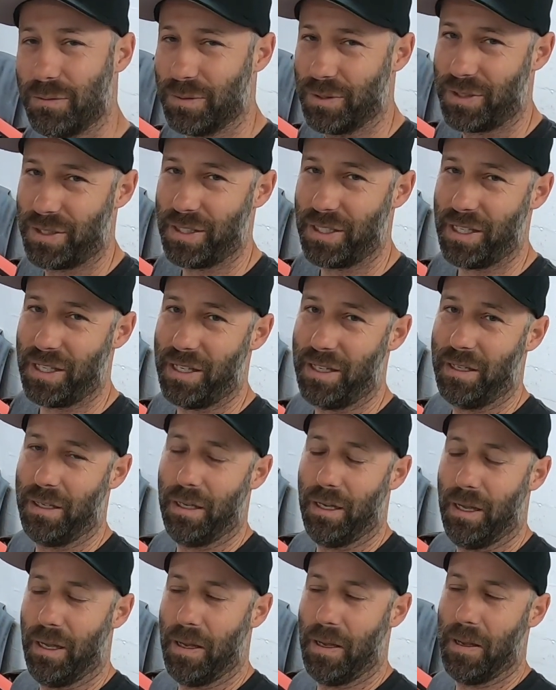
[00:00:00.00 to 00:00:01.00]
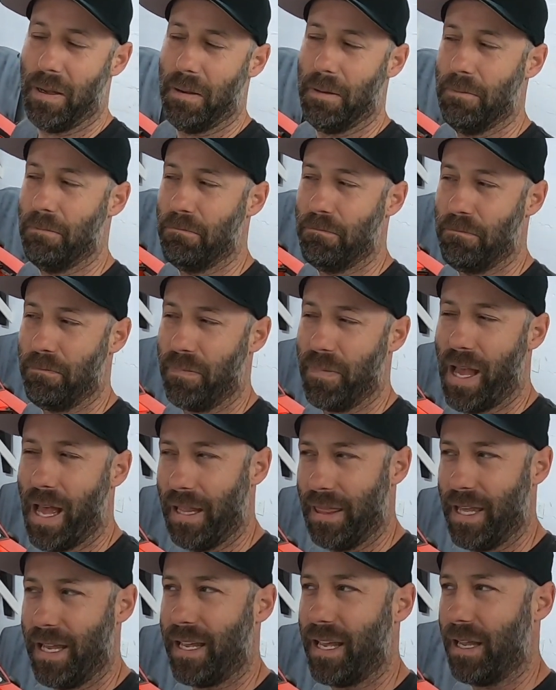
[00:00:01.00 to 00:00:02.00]
We'll see.
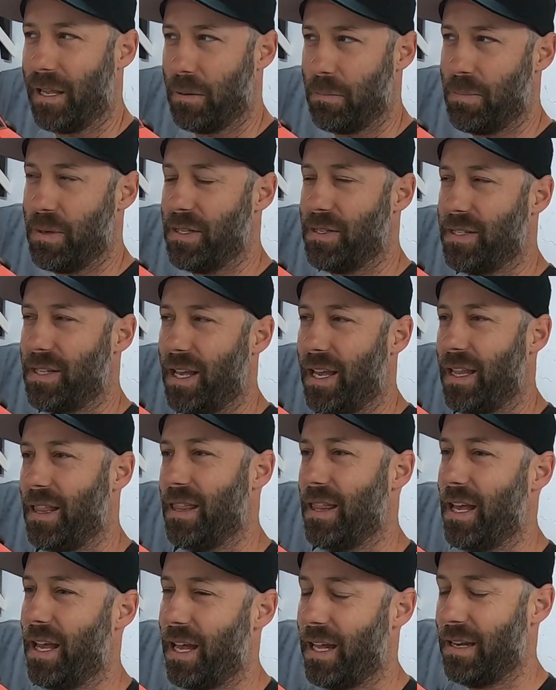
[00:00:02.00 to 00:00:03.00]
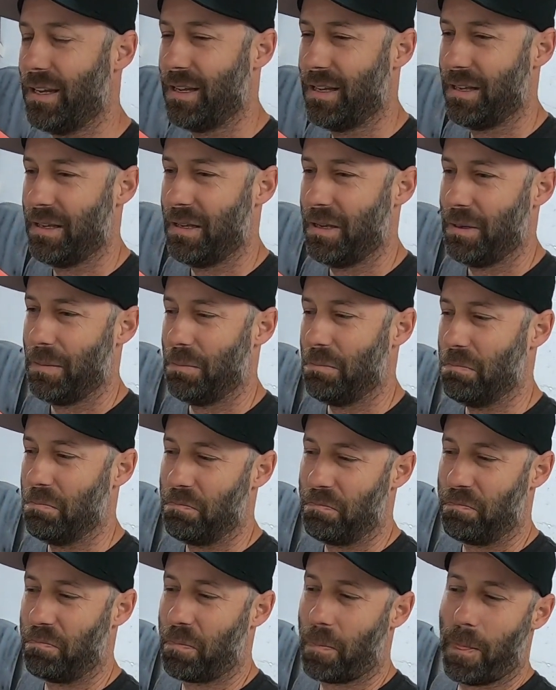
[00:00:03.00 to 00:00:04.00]
I think it could be said that
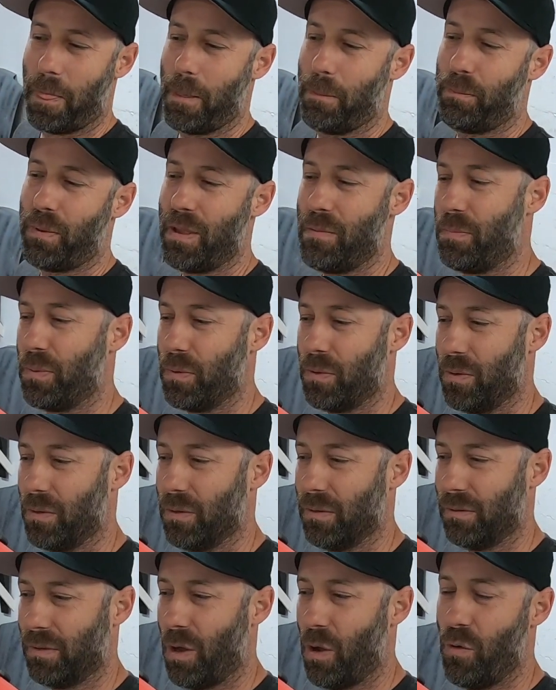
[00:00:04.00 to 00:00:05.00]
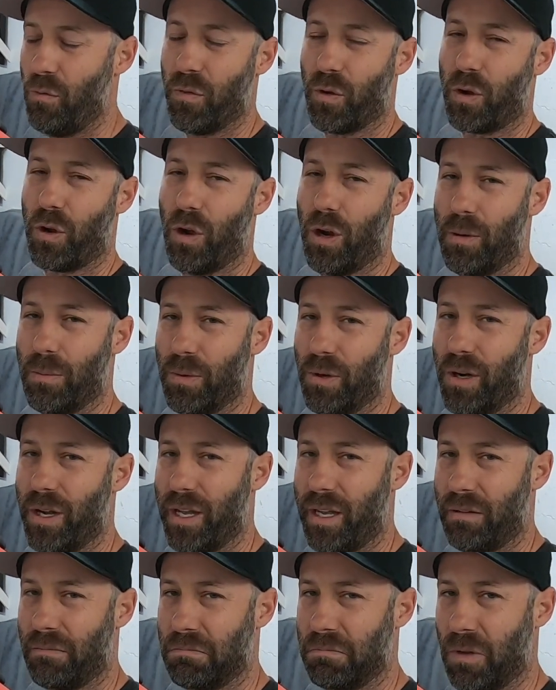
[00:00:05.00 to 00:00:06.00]
people
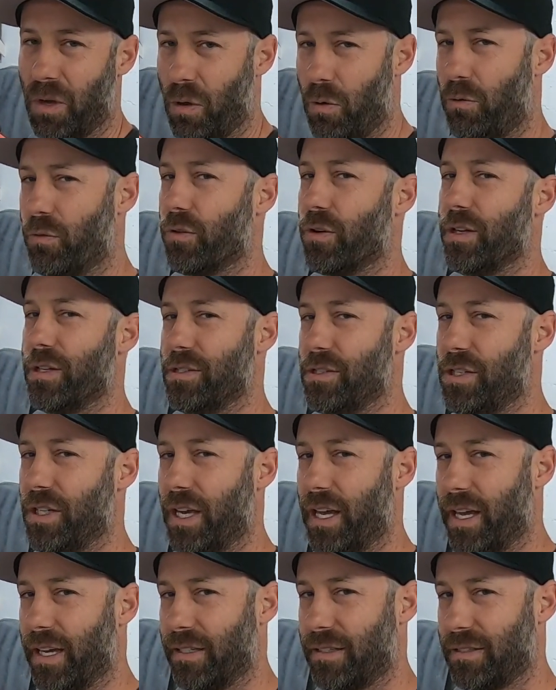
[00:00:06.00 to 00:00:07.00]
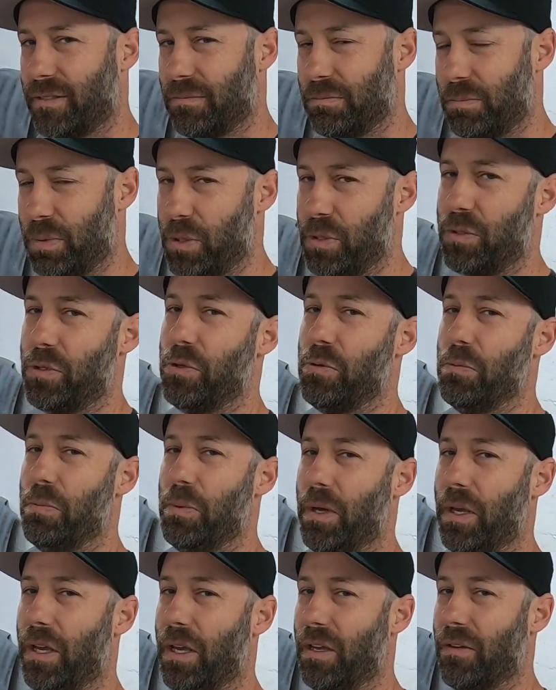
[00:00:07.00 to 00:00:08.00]
over-carburate, over-inject, put too
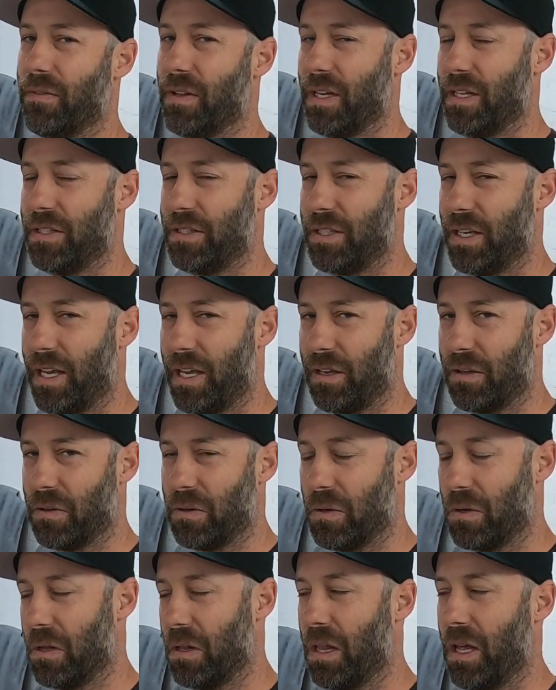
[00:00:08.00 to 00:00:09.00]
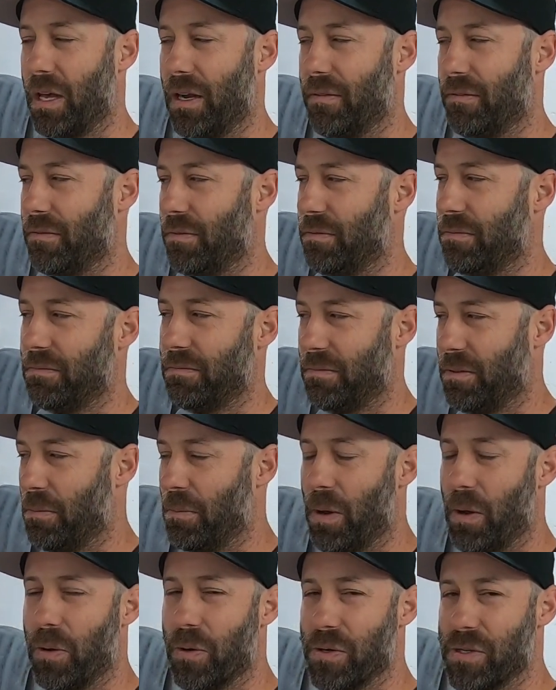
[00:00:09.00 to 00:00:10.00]
big of an intake on a lot of the
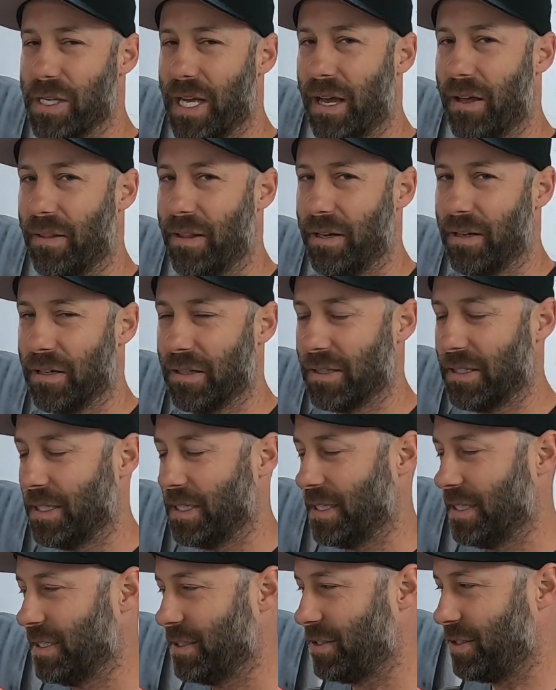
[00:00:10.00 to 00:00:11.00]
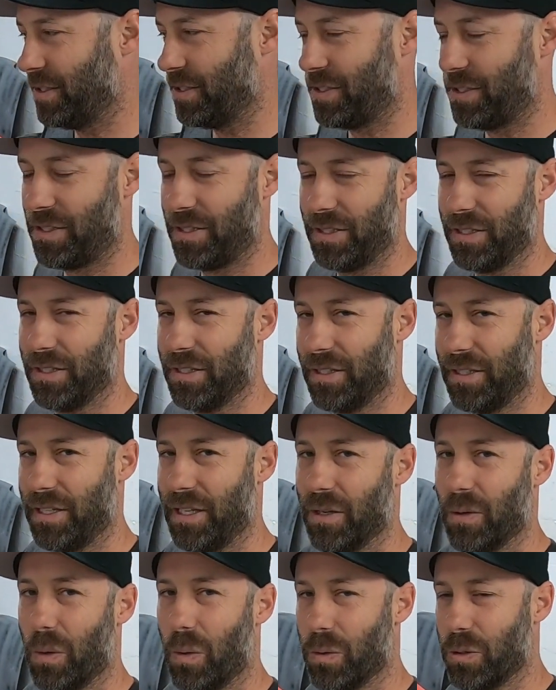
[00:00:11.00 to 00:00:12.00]
motors out there just to
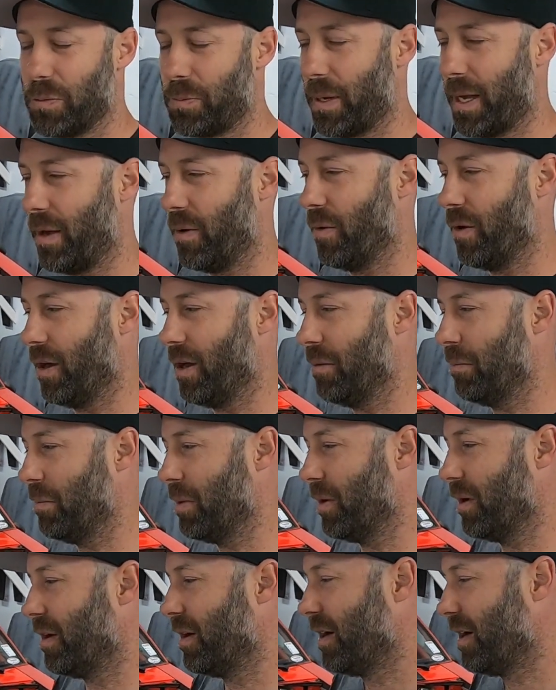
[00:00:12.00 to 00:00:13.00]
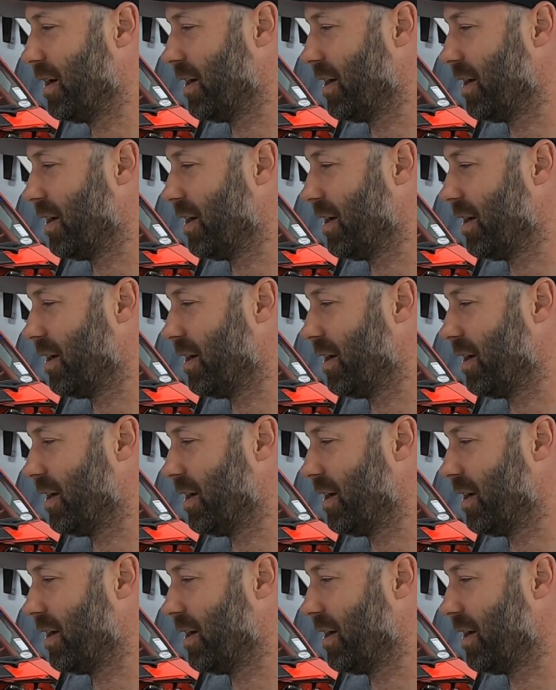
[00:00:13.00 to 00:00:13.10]
get a horsepower number.